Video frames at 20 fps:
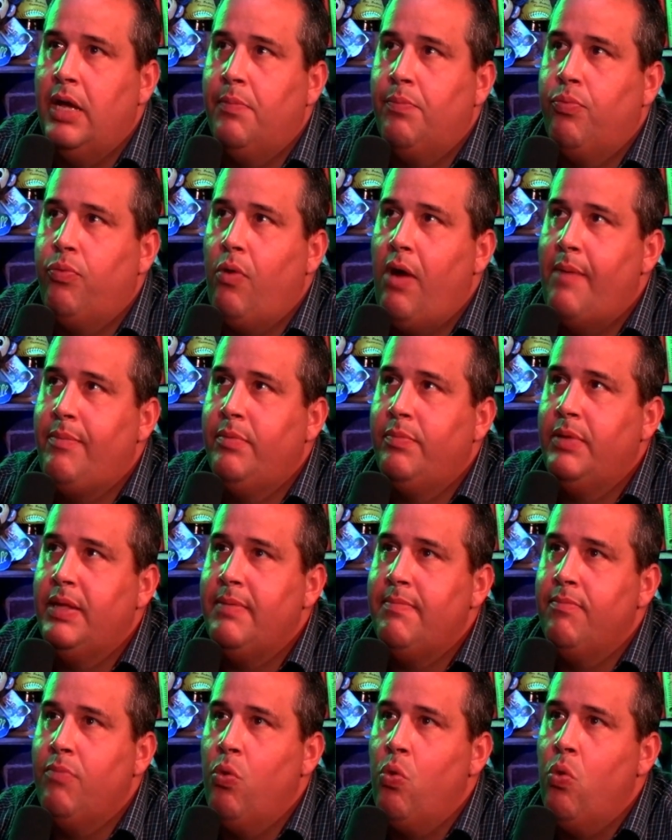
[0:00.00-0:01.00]
probably
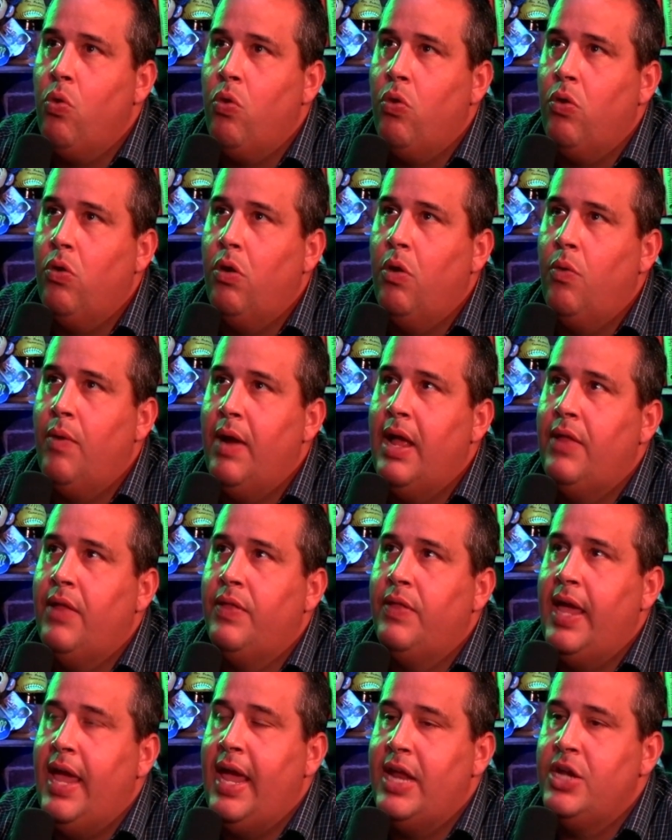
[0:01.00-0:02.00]
more around
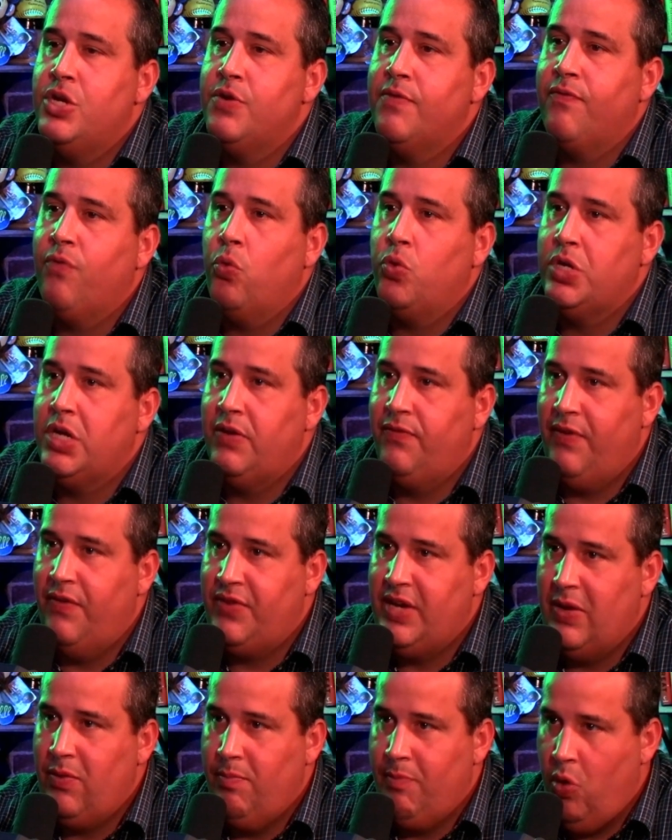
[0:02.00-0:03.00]
the age of 14,
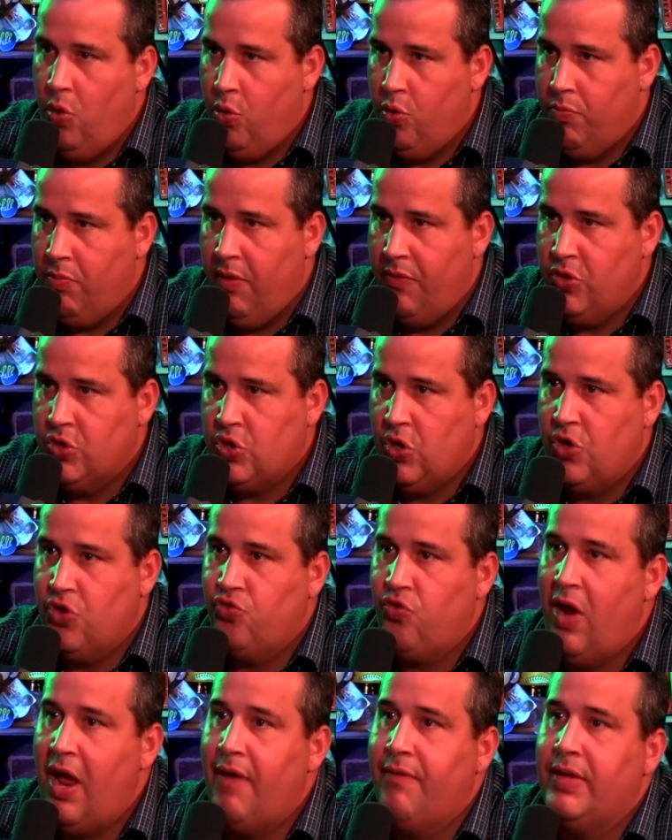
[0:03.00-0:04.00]
15 when my older brother started
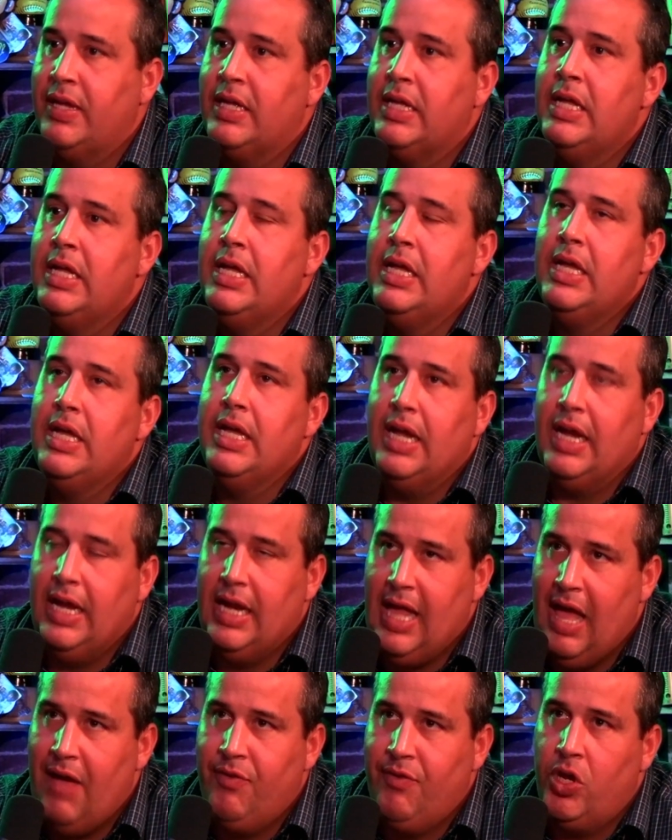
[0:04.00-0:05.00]
driving. He'd
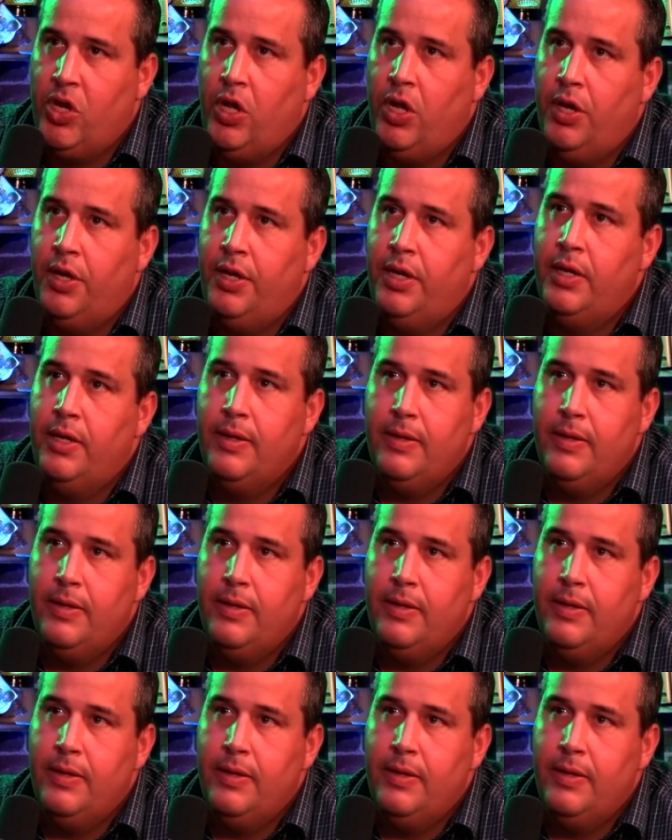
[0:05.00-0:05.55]
have it on.